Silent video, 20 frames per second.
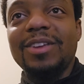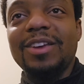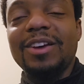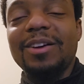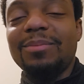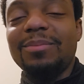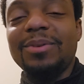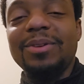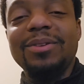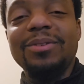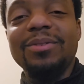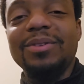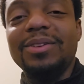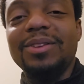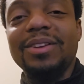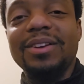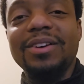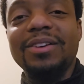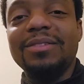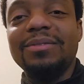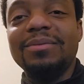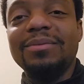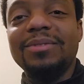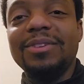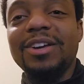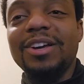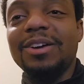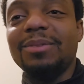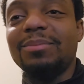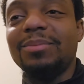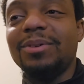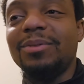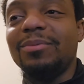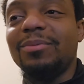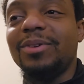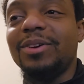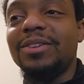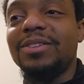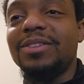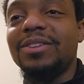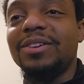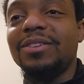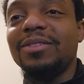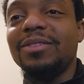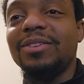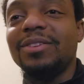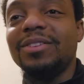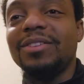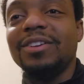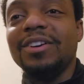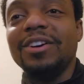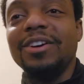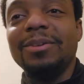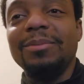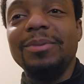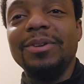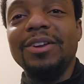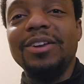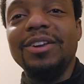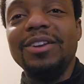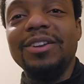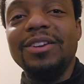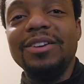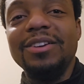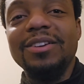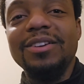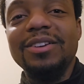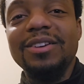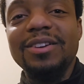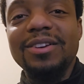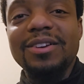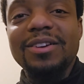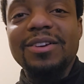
Can't be doing that. Can't be wasting all the time and eating